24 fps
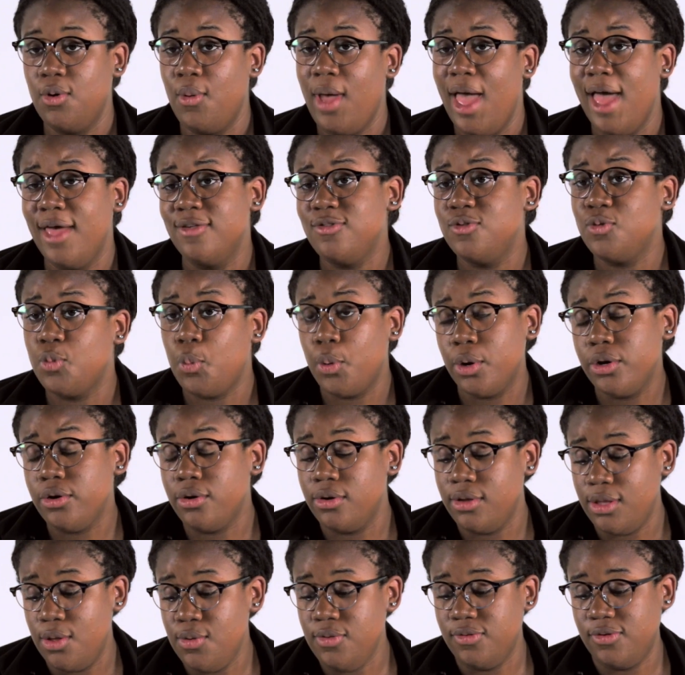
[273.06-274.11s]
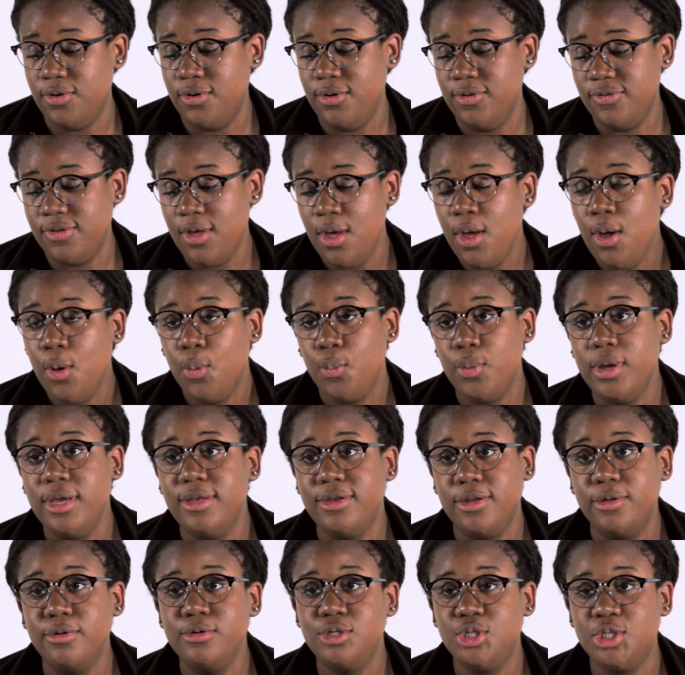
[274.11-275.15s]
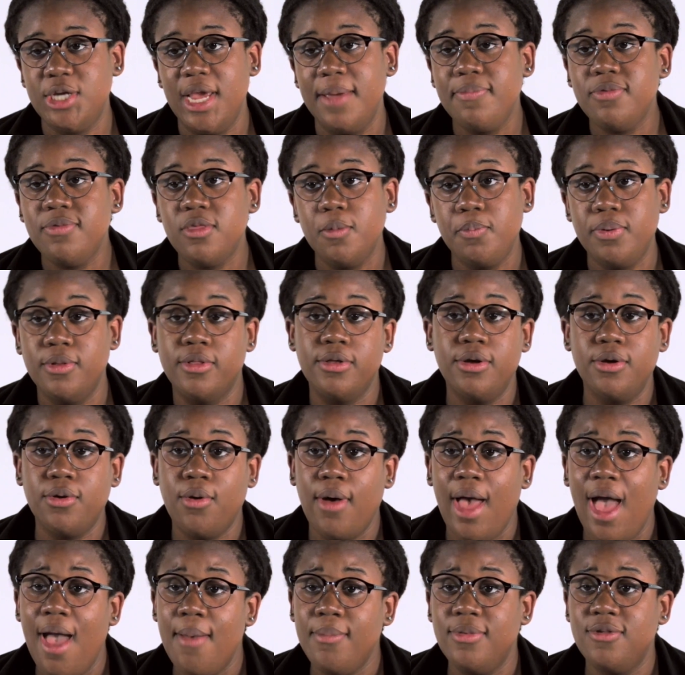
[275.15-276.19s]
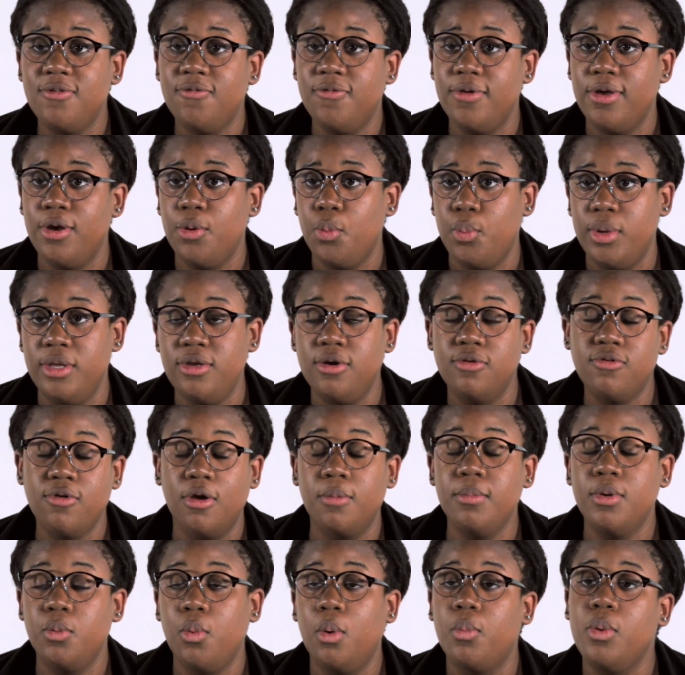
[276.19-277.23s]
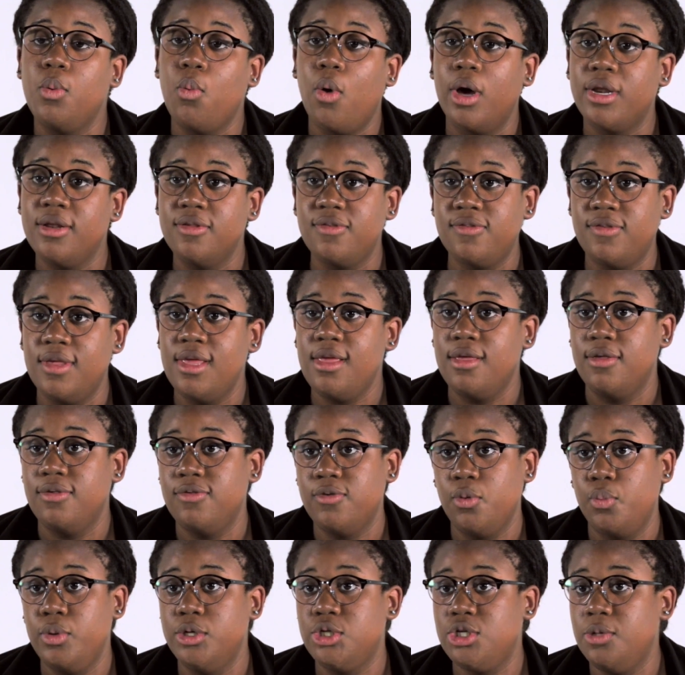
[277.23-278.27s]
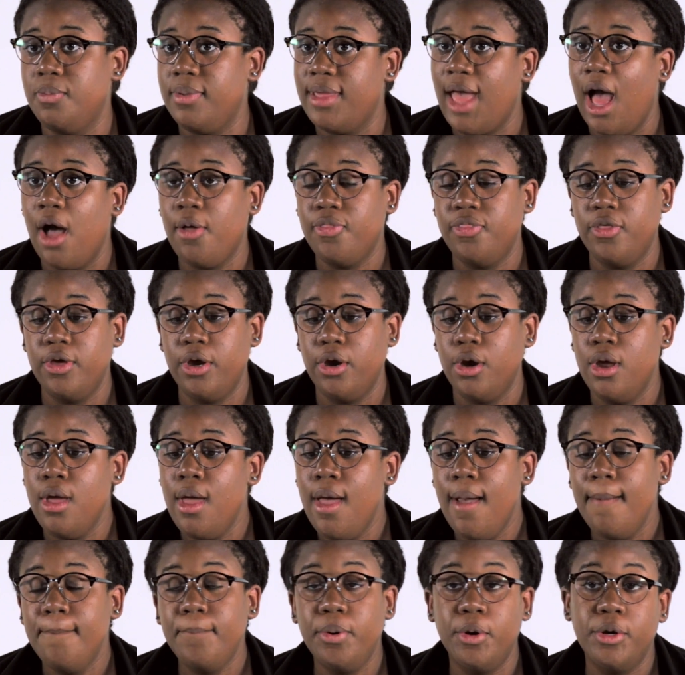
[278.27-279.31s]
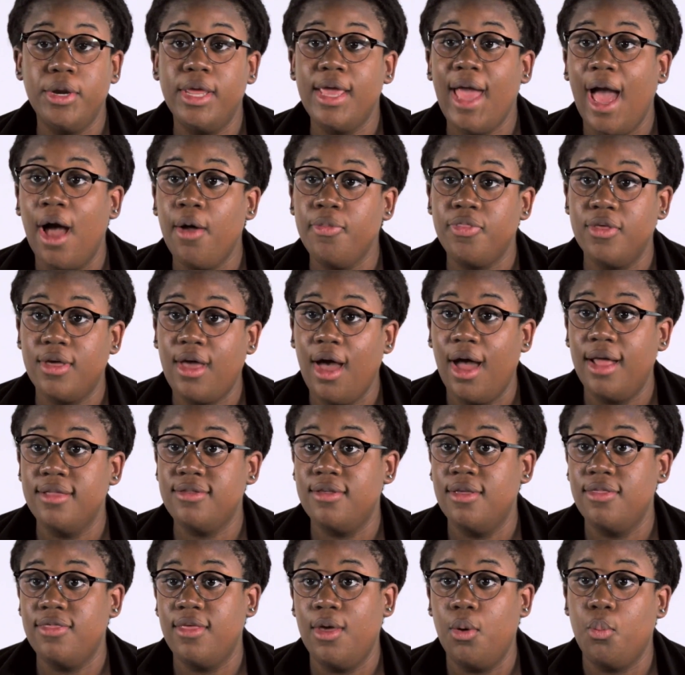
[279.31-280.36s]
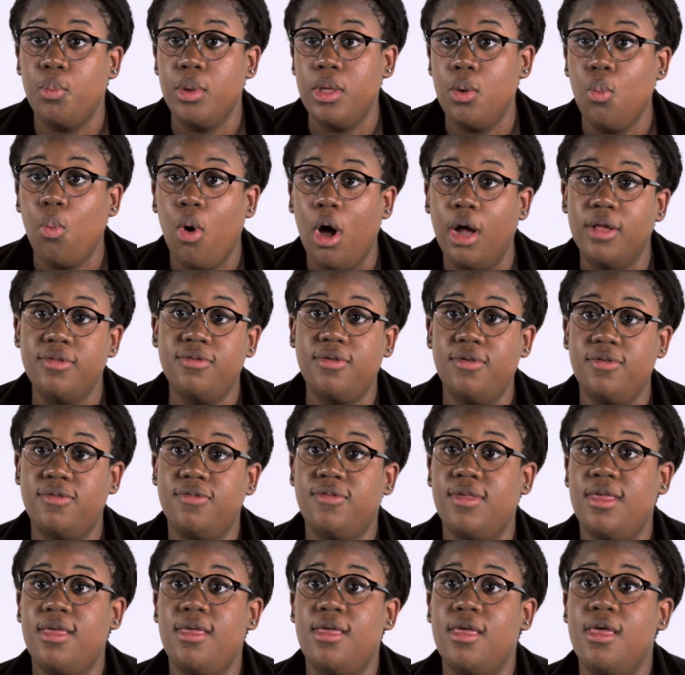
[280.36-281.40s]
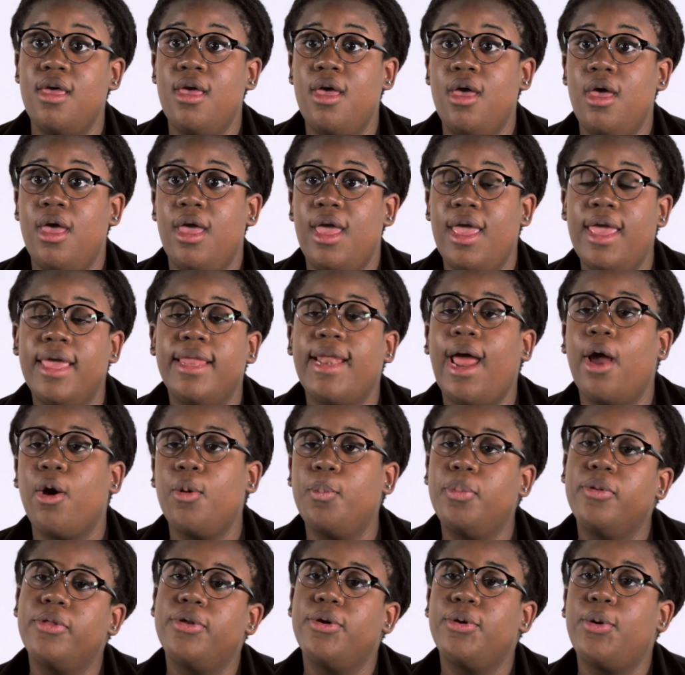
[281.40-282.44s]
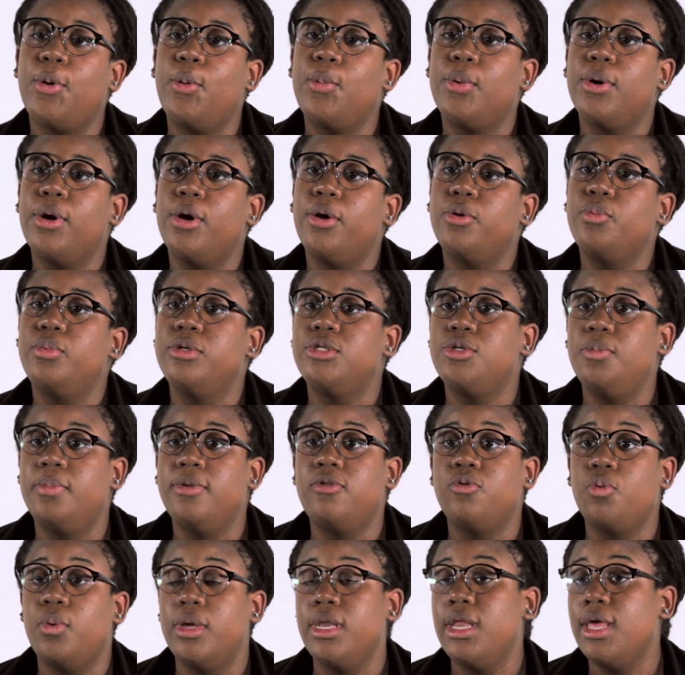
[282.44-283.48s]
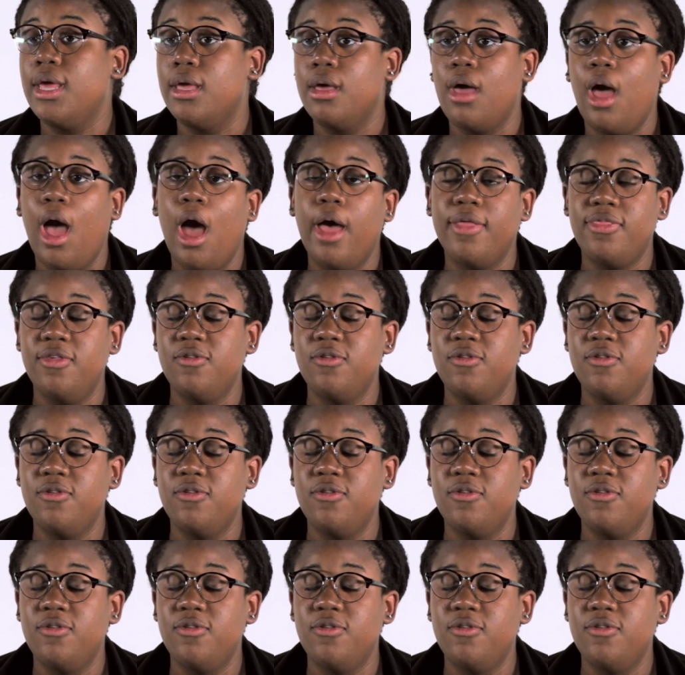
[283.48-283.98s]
as Twitter users, we do shape the political atmosphere. We determine what we want to see. So we should be out there putting out the content that we want to see in our political world. We should be tweeting at these